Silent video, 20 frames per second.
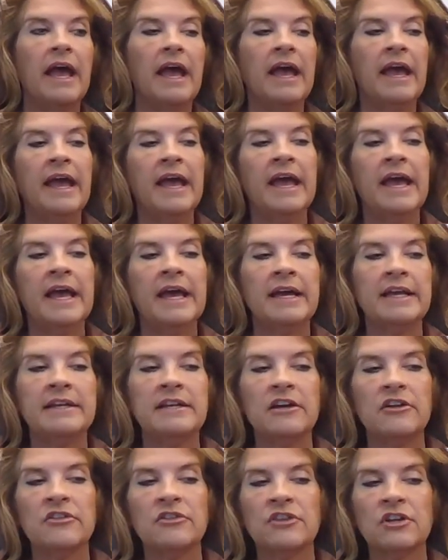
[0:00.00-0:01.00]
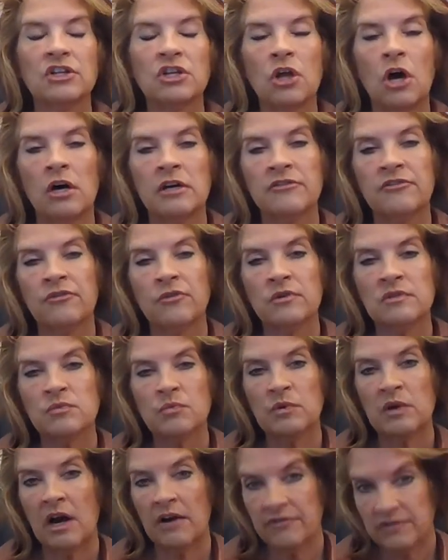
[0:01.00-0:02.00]
And the law
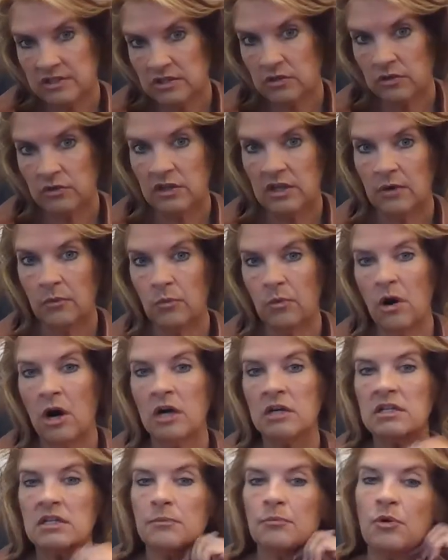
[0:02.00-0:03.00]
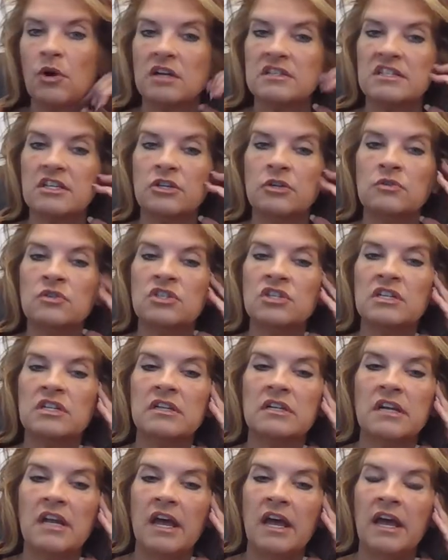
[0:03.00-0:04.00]
enforcement officer that walked the
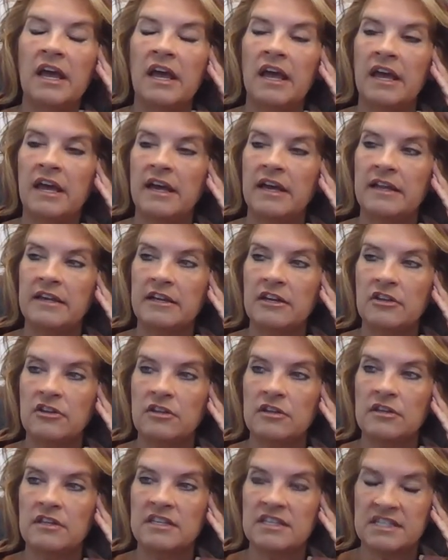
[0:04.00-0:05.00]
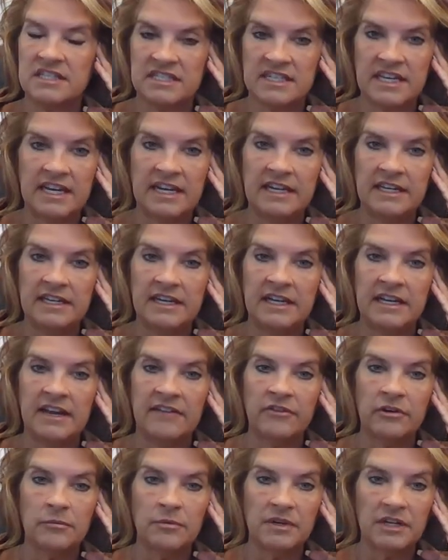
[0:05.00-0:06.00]
prosecution and the state and
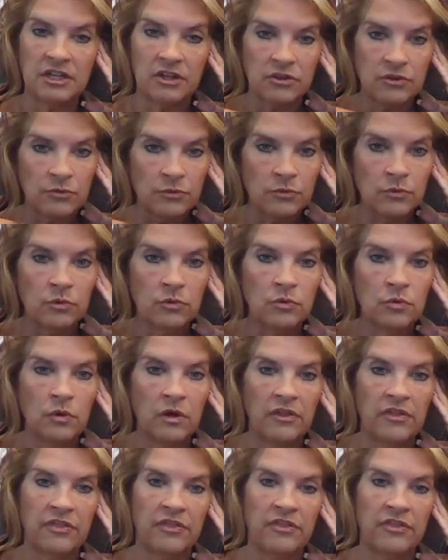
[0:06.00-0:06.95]
everybody through